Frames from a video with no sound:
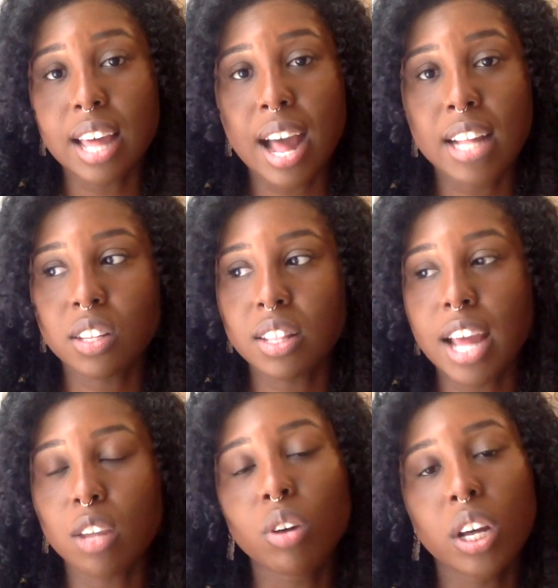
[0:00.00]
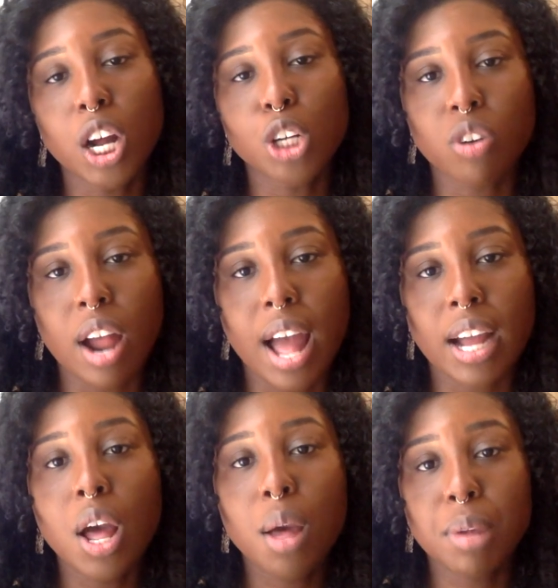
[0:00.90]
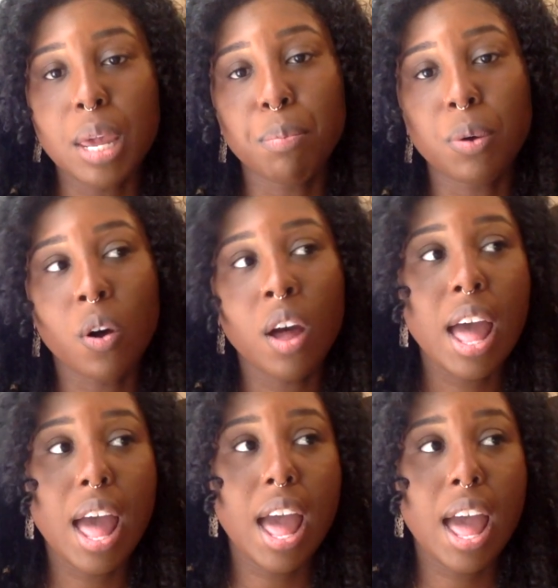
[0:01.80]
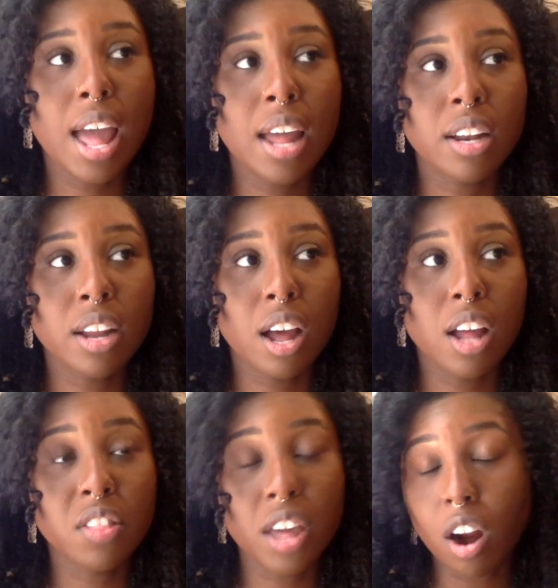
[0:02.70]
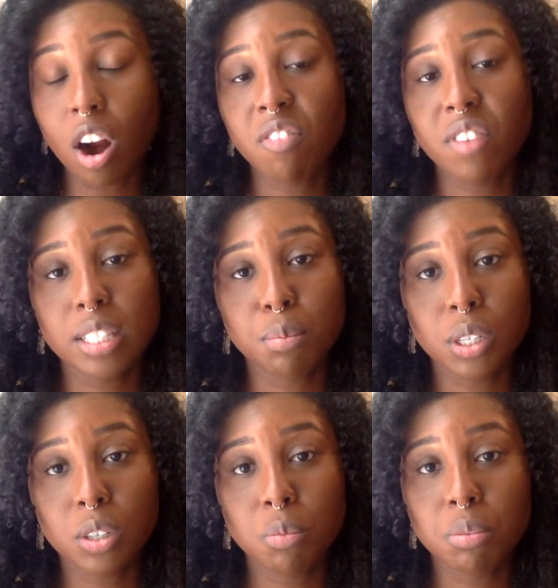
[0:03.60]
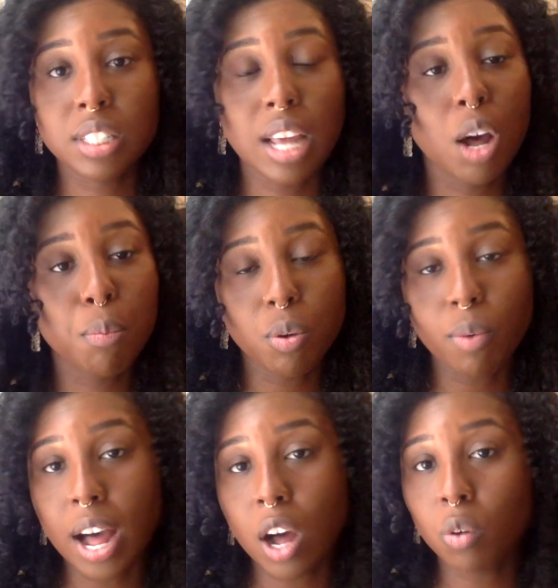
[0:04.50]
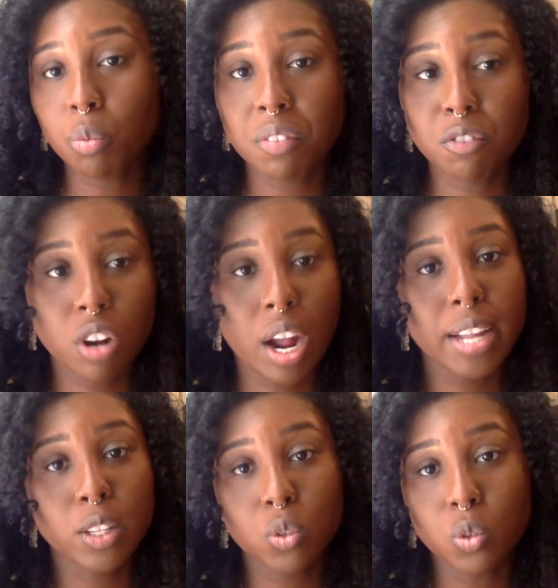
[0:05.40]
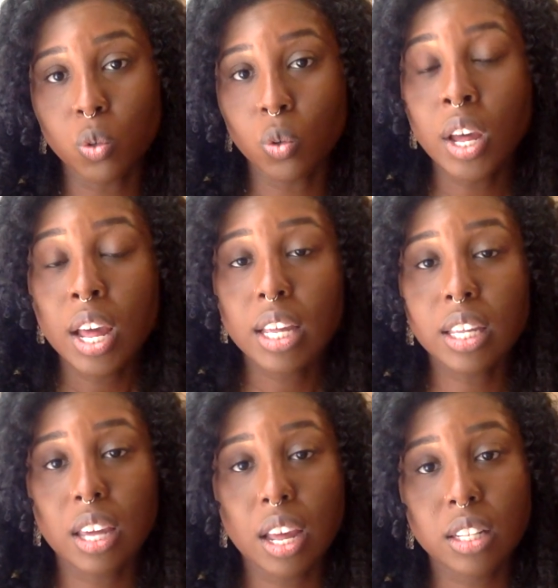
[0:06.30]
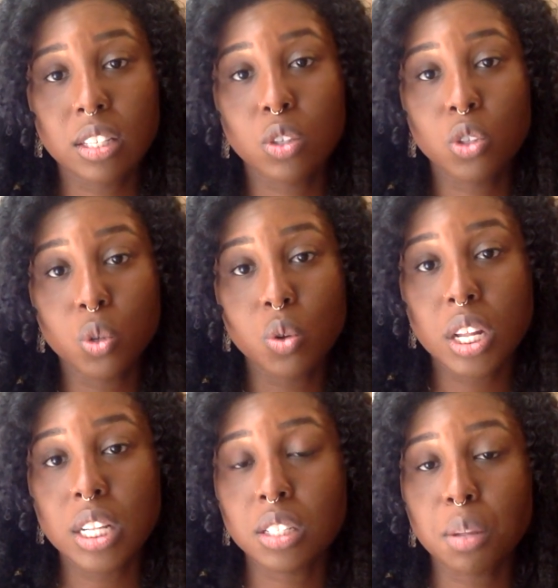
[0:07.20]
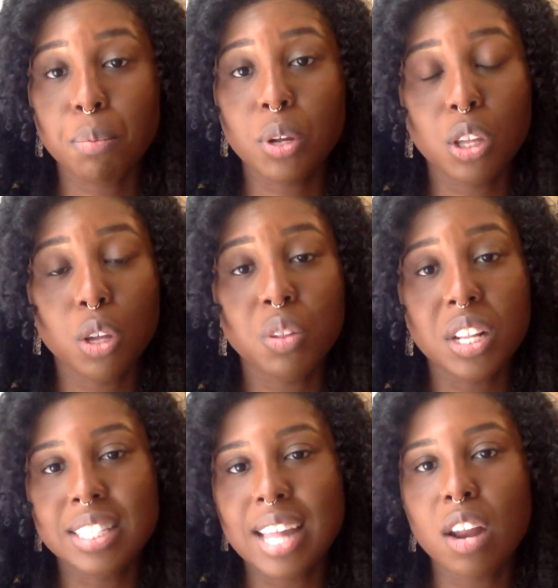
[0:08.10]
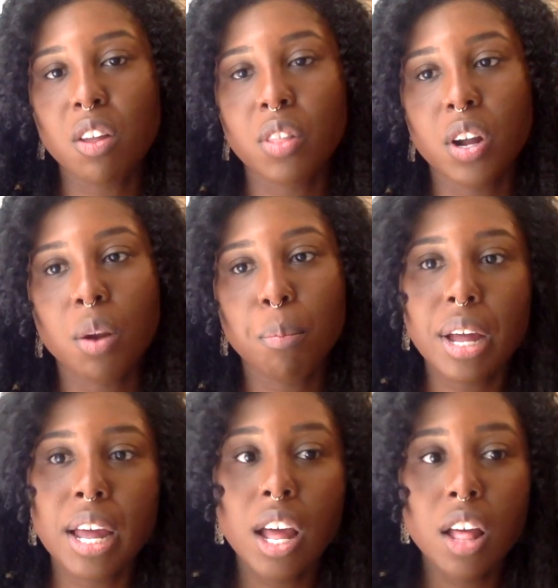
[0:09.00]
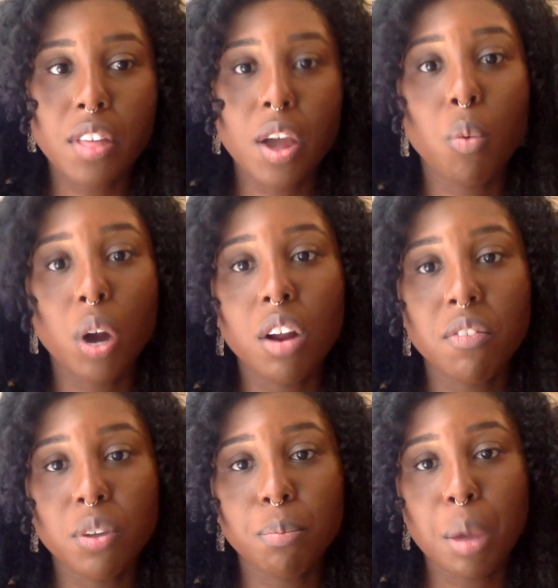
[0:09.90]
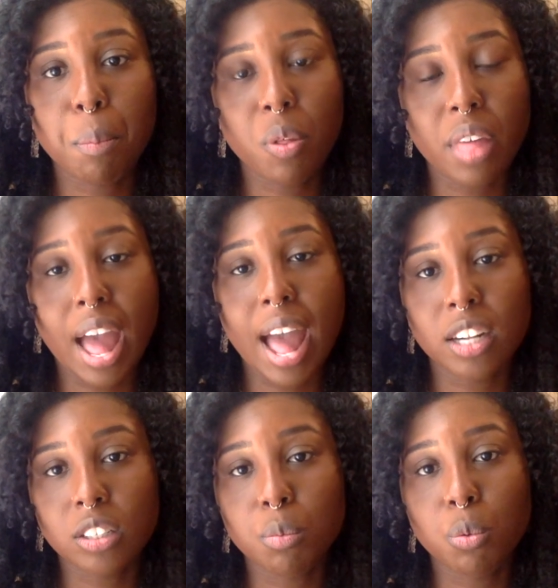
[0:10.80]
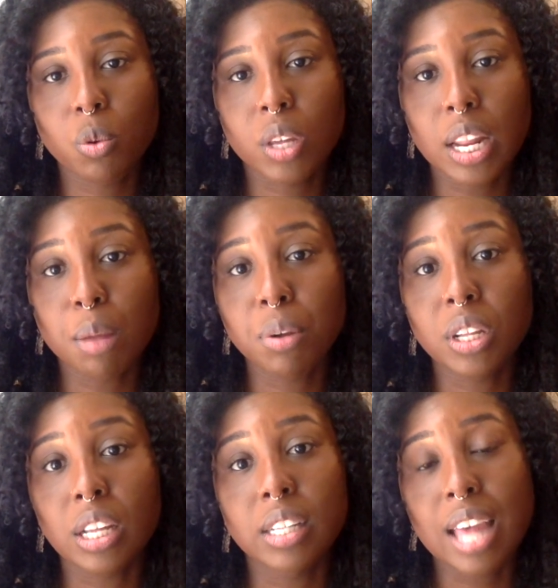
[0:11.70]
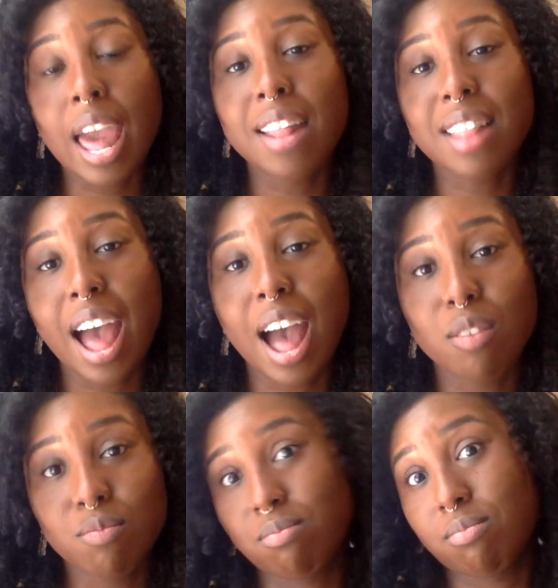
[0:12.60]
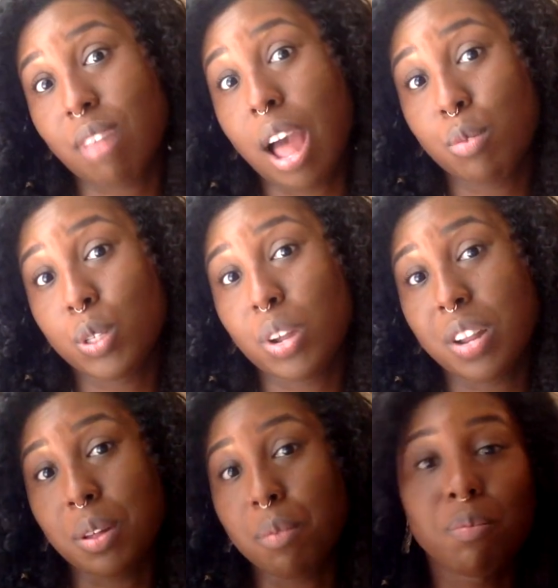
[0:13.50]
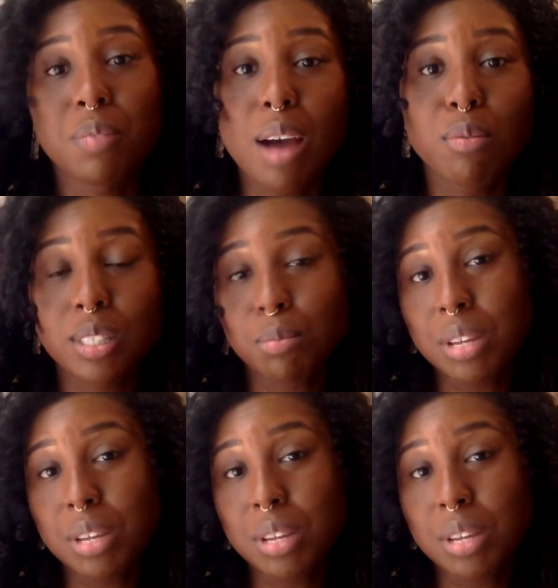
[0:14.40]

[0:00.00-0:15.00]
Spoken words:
that so that you could attract people. And there are Facebook groups to help you out with trying to get students to book you and this, that, and the third. But there were a few people that had trouble getting bookings, and that I was one of them. That was